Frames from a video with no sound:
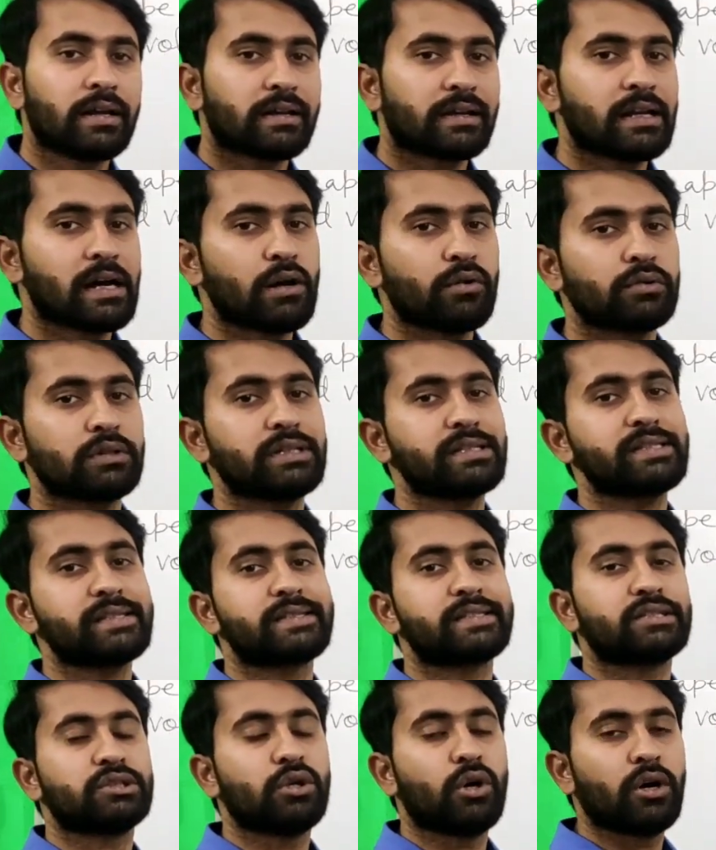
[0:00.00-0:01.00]
Now the
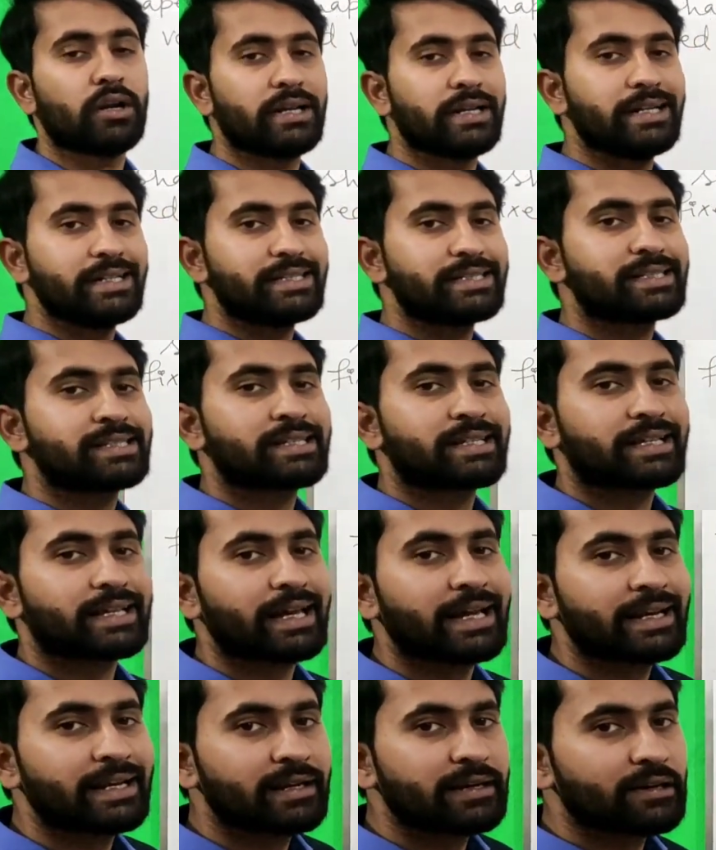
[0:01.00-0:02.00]
solids
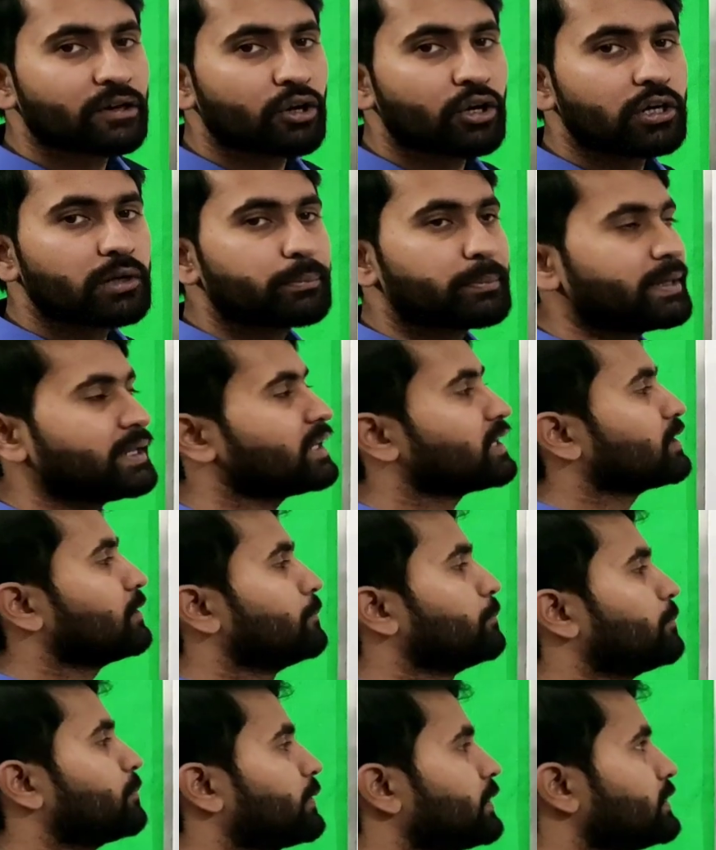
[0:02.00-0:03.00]
cannot be
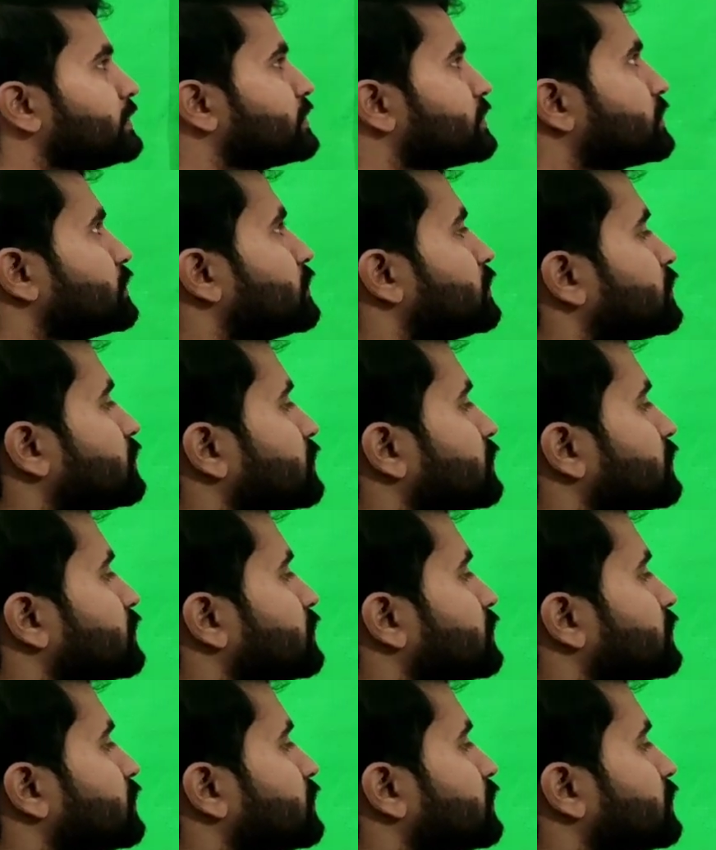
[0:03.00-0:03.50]
compressed.